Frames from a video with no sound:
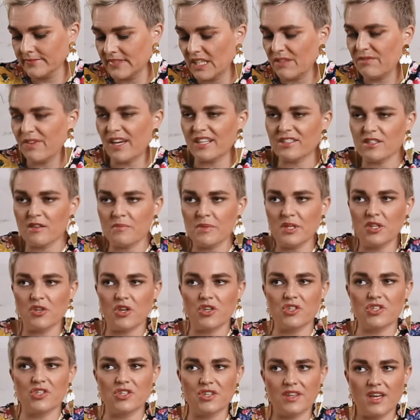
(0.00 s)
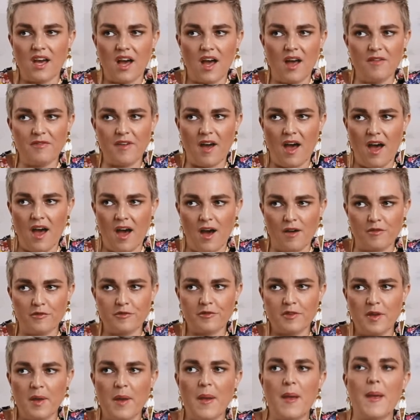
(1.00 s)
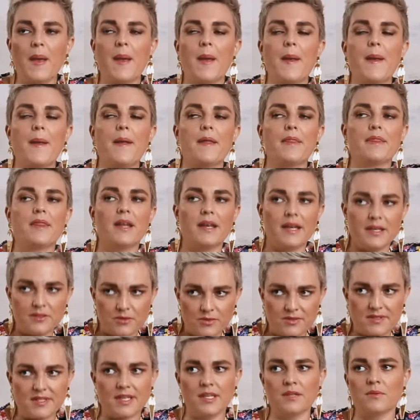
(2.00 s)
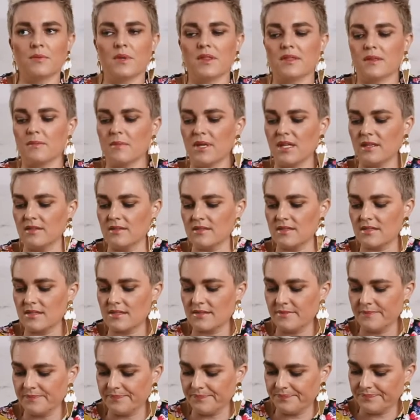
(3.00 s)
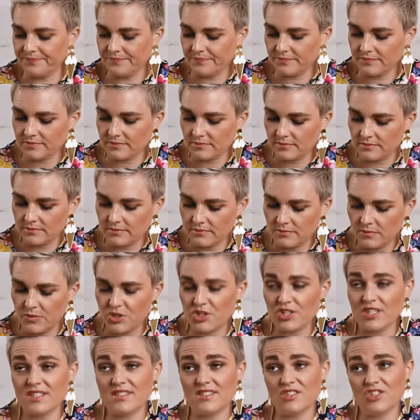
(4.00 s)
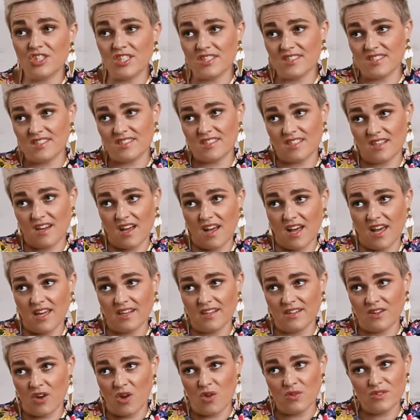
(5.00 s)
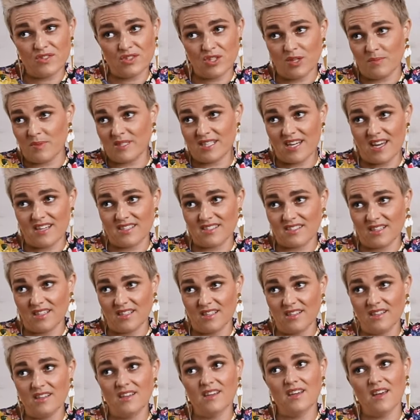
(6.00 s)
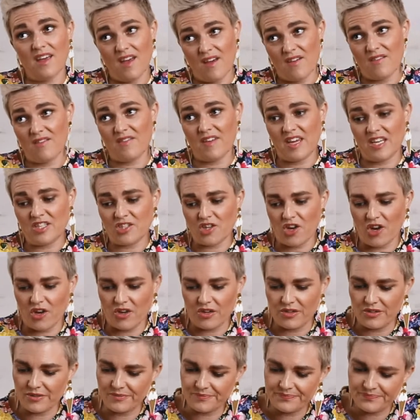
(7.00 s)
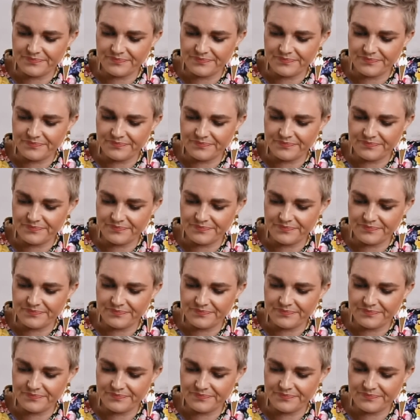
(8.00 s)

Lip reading: In fact, I've been known to do the half-half, the lentils in with the mince, which I suggested tonight. An old super taster vetoed.